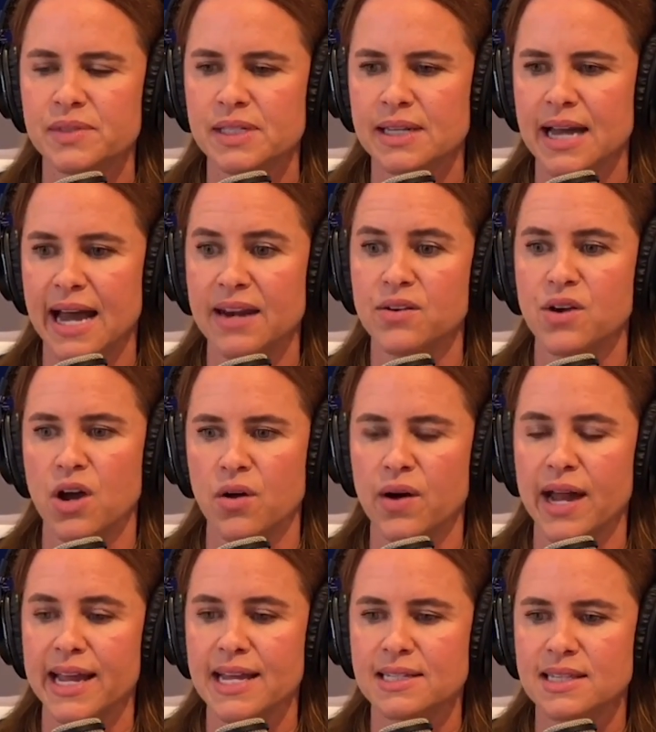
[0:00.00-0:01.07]
I don't know,
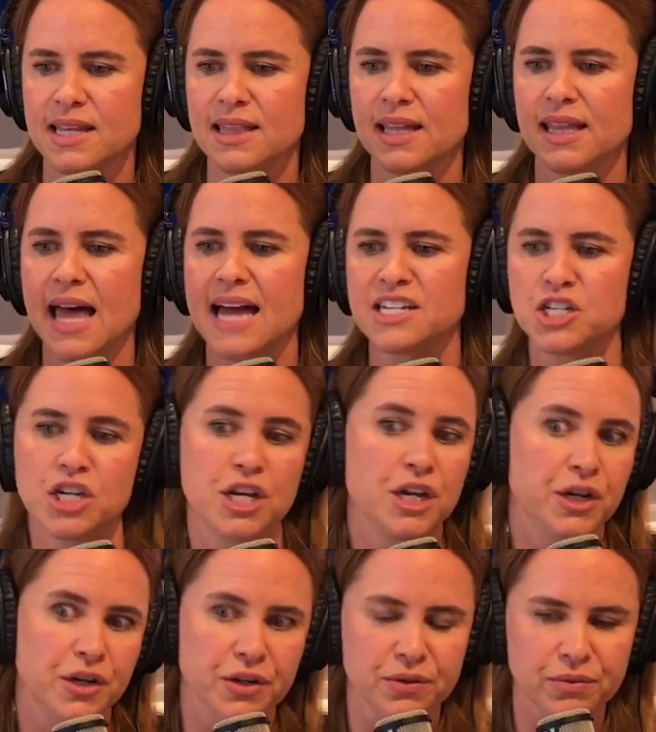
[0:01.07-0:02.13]
I guess like the last
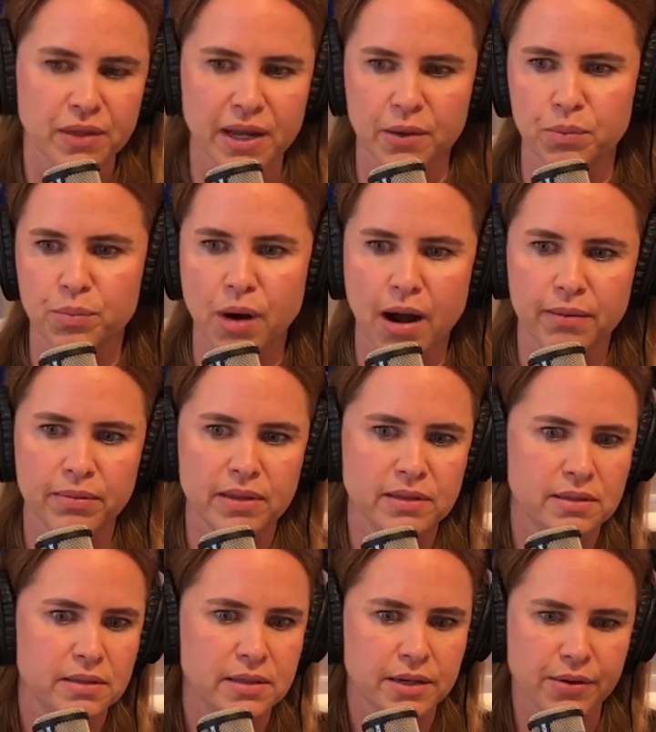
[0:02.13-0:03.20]
year, like probably
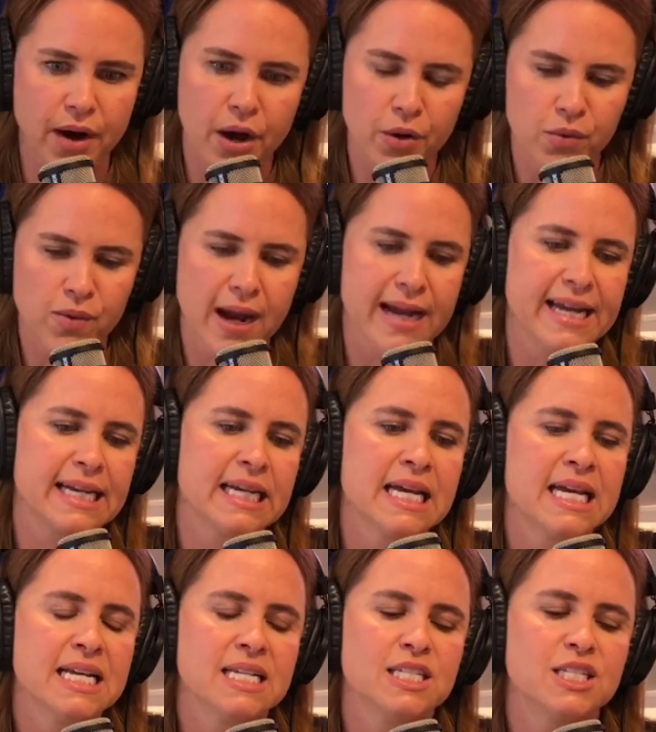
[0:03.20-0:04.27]
zero. Right.
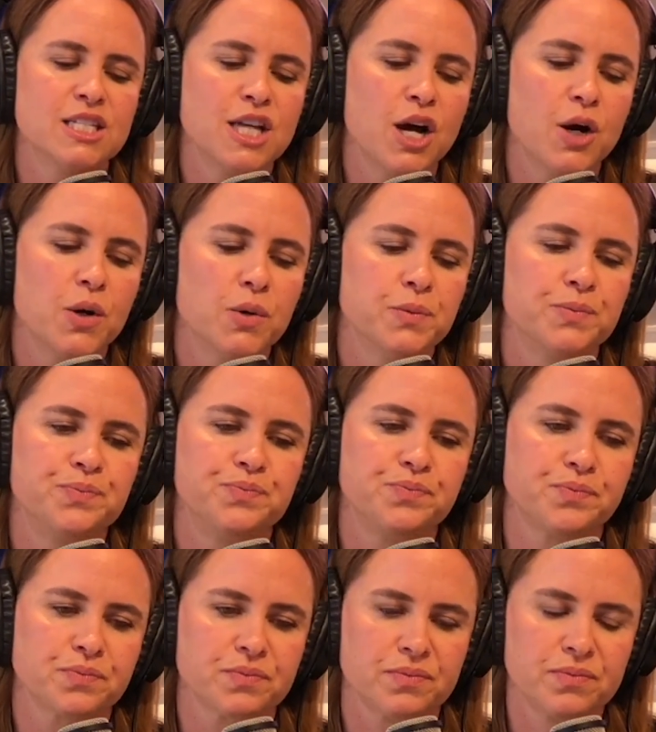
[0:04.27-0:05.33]
So
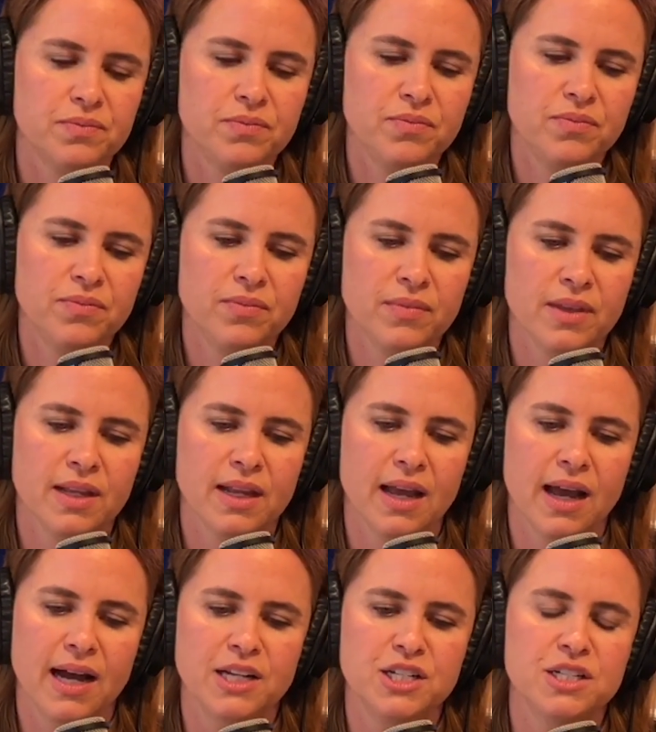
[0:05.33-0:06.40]

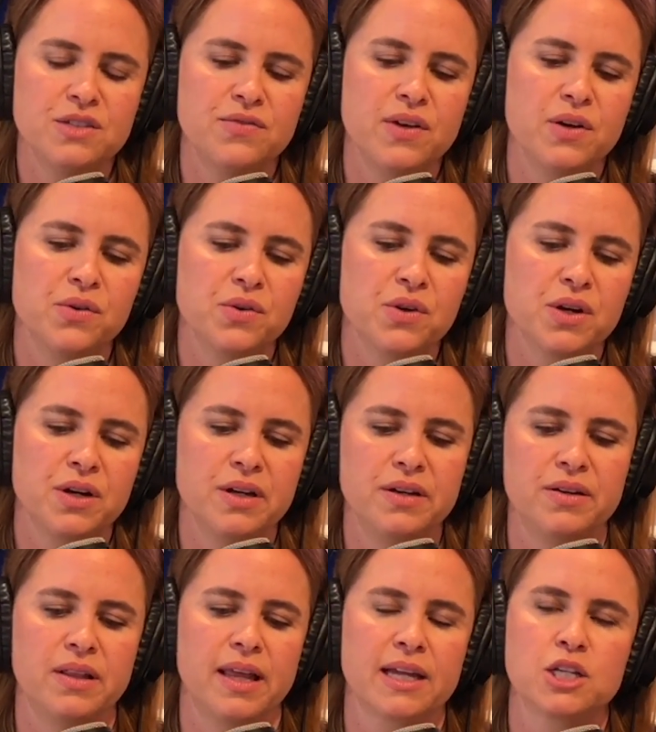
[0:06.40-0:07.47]
I just feel
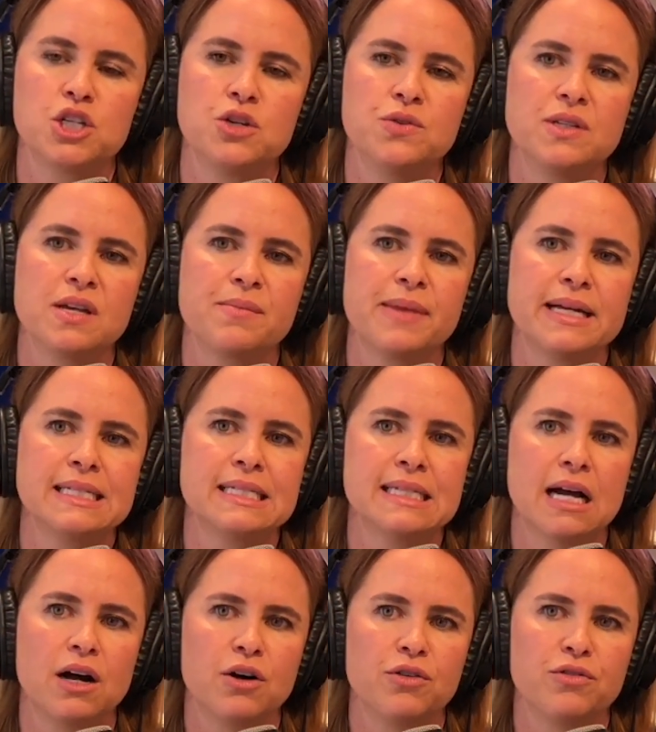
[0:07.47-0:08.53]
good, like choosing
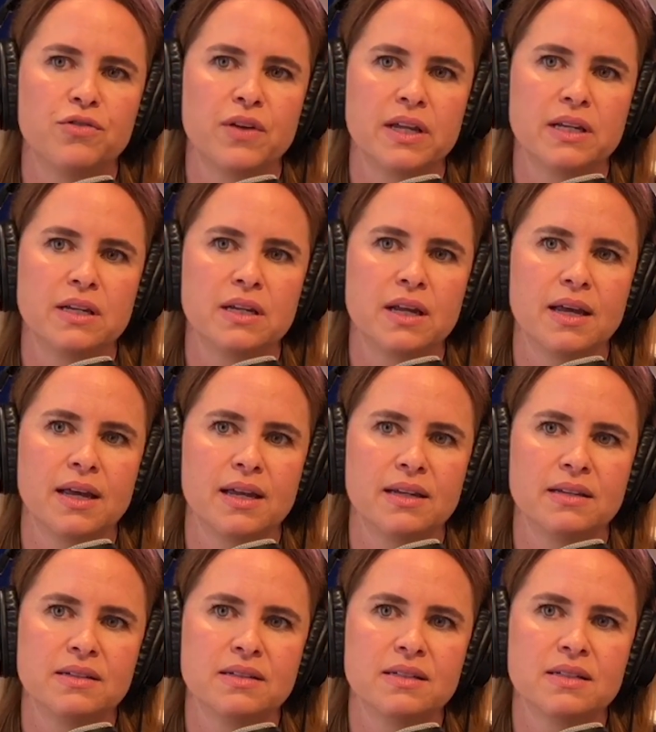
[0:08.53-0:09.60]
myself
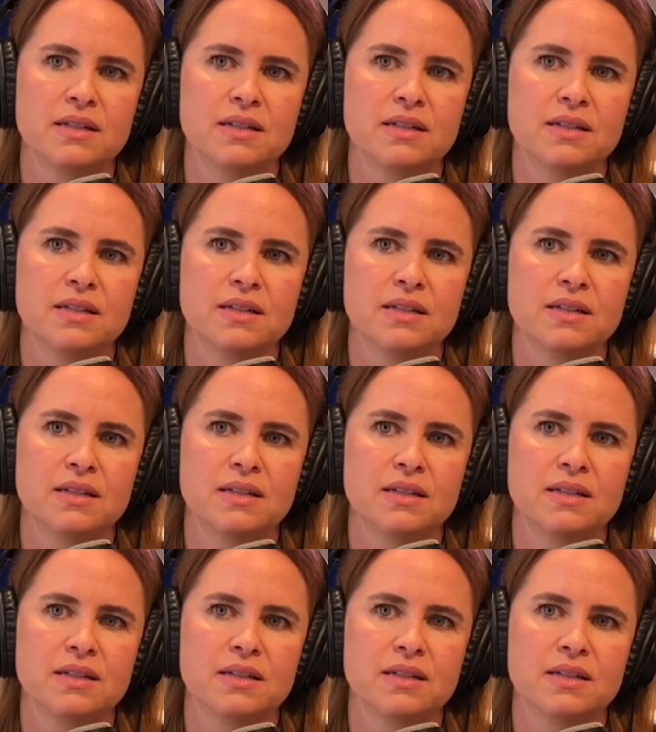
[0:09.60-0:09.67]
and.